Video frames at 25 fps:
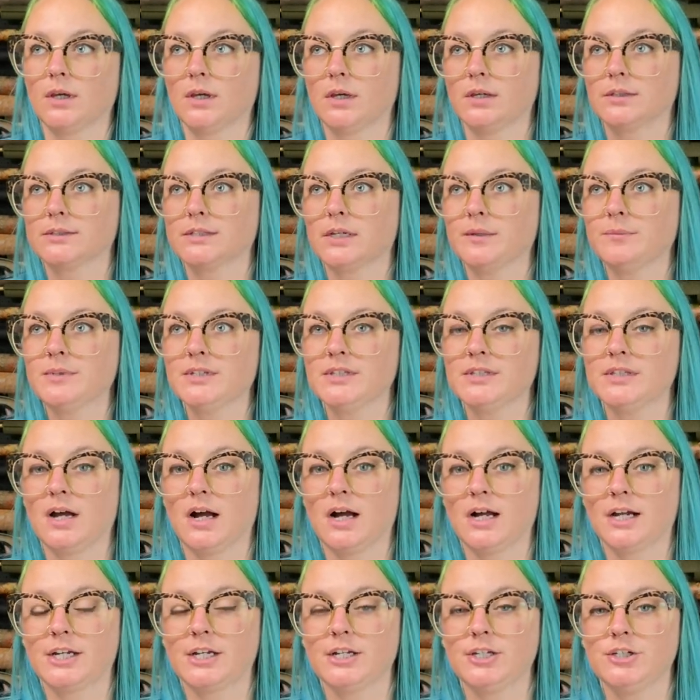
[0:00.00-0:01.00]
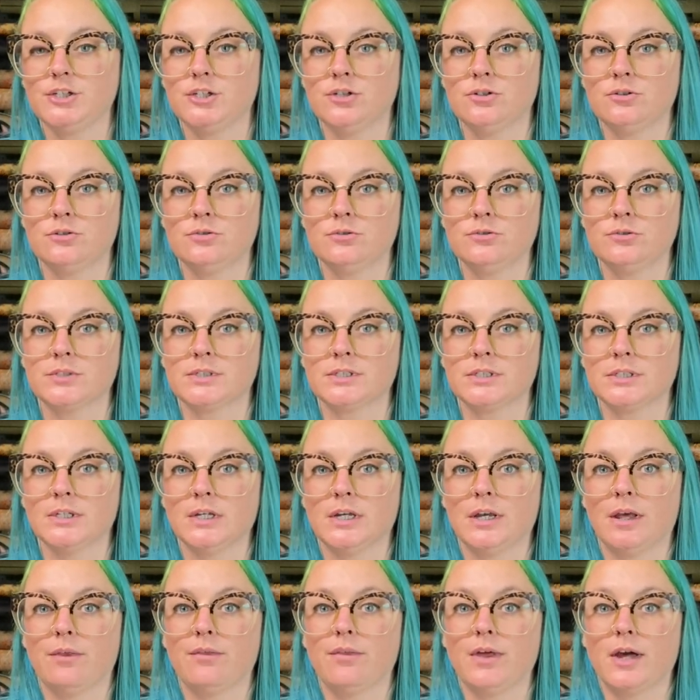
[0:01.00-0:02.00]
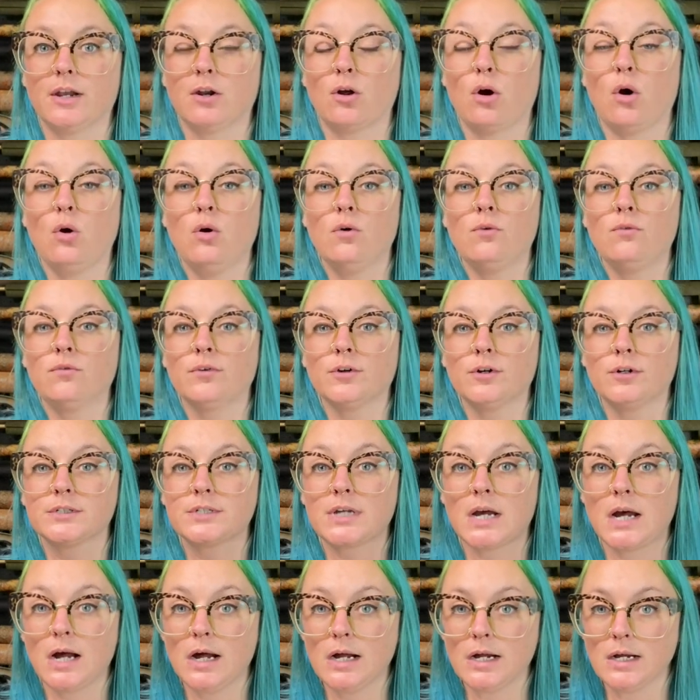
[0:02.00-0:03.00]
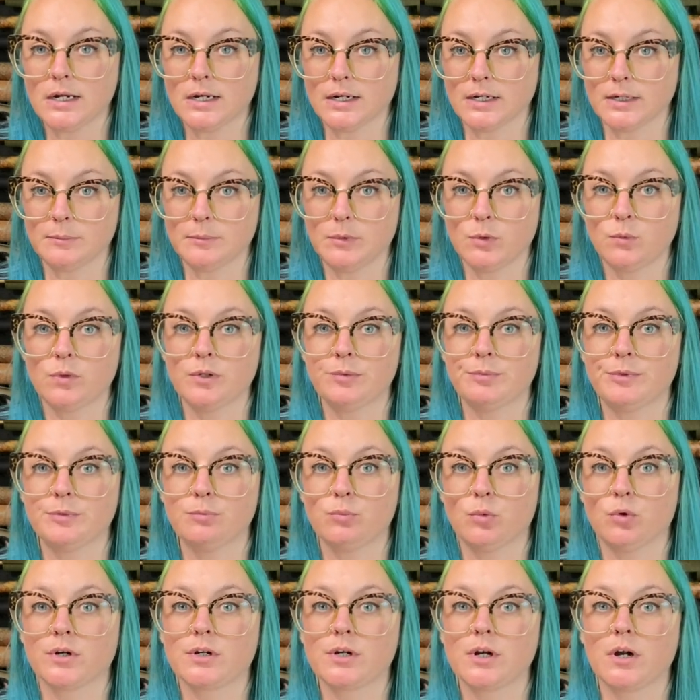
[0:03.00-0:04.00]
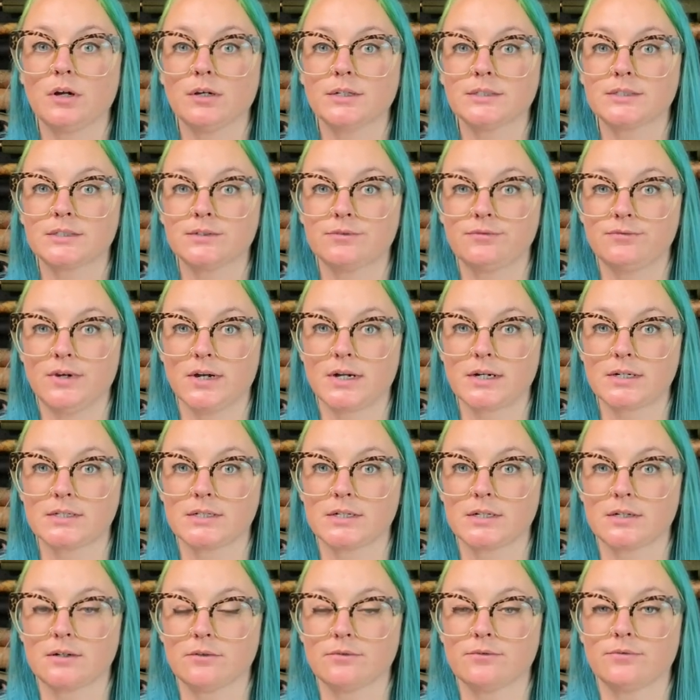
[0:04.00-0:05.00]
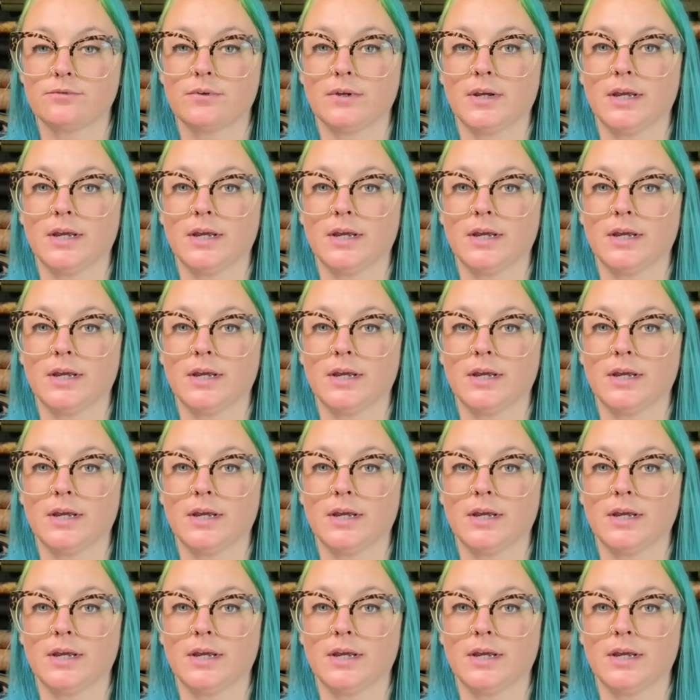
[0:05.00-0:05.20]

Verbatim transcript: something that I can use that over time would be more cost effective